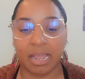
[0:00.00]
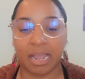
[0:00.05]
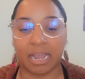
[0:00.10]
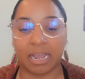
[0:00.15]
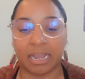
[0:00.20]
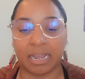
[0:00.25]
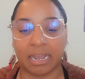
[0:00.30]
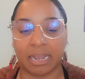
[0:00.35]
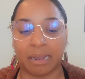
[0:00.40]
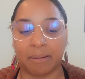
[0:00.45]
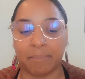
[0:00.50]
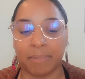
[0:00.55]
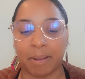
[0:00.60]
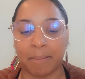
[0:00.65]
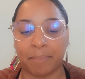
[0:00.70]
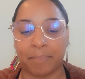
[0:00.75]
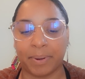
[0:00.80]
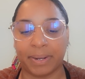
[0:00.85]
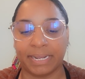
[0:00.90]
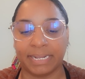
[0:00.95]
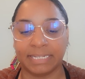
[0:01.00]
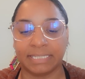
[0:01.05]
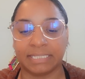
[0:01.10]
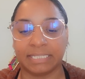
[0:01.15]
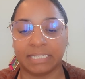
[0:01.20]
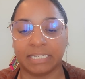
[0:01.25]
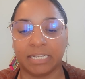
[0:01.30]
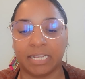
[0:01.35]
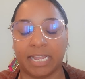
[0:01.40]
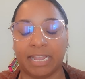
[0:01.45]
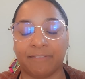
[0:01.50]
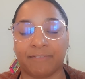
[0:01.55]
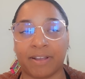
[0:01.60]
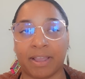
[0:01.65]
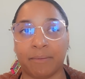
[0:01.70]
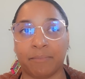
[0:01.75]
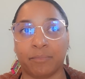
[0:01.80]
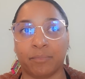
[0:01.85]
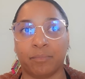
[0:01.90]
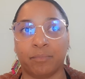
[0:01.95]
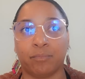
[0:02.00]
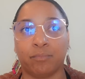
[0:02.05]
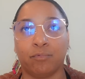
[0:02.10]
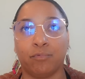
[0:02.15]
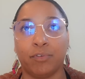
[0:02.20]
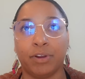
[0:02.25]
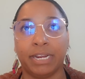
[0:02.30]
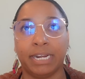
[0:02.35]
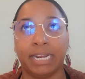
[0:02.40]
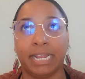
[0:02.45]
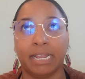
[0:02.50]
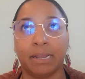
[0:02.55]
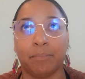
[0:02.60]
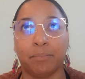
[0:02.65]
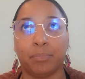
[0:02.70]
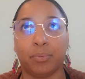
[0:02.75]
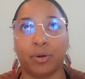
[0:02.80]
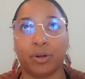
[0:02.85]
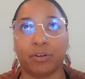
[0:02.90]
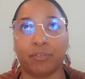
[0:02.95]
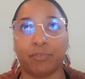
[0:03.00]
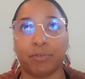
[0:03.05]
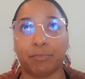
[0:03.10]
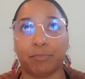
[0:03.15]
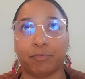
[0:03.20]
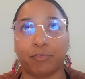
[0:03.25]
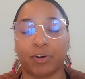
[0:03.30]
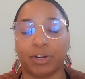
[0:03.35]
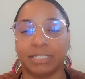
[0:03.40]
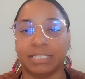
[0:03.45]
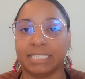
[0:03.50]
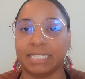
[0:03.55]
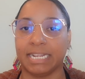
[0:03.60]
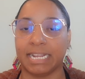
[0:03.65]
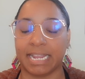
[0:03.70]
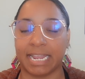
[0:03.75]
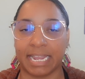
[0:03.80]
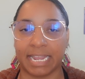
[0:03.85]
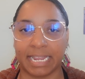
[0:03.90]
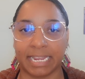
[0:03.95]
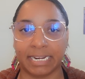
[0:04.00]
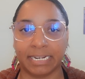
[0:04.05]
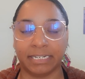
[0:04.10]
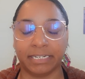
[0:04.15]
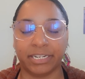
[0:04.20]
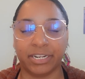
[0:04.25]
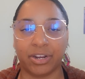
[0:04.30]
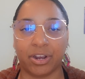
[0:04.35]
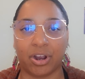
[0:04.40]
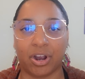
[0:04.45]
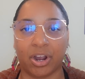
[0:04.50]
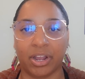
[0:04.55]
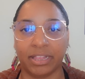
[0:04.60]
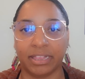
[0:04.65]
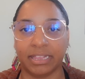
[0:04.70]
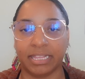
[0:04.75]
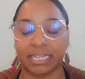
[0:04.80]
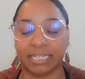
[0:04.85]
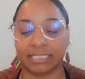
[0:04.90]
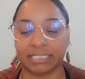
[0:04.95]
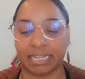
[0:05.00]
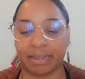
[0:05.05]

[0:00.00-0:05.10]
But if I'm reading a book from front to end on this,